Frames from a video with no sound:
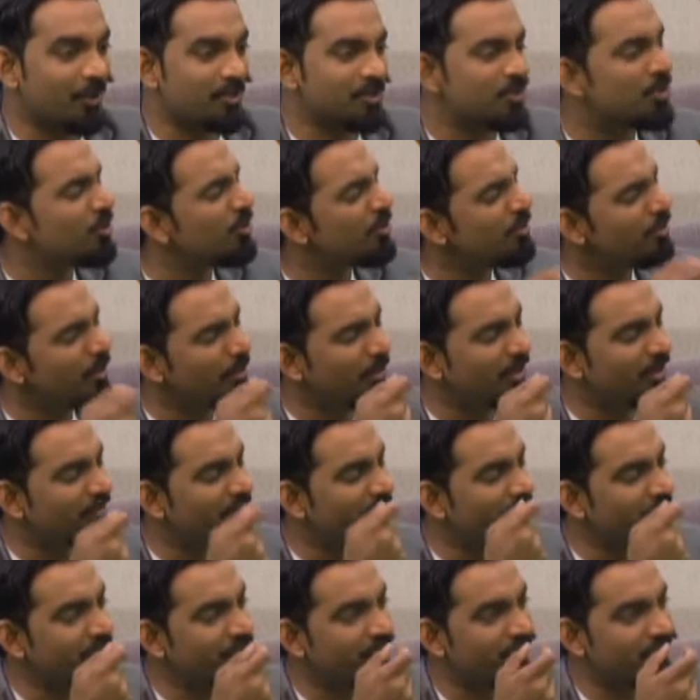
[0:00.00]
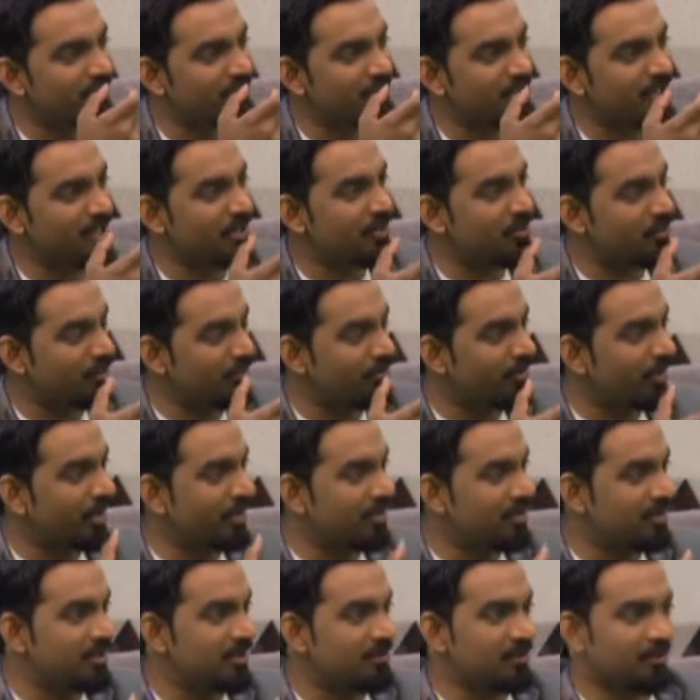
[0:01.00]
do you remember the very first thing you created
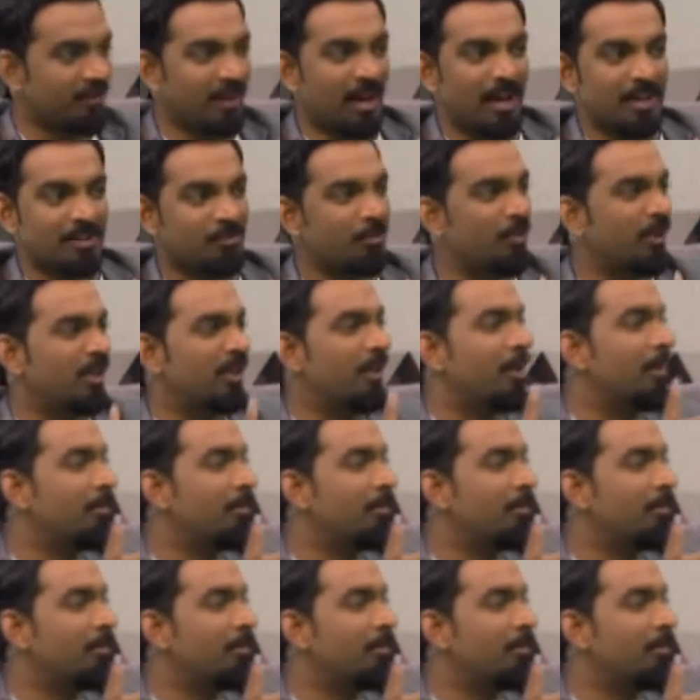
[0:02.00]
in terms of art, be it a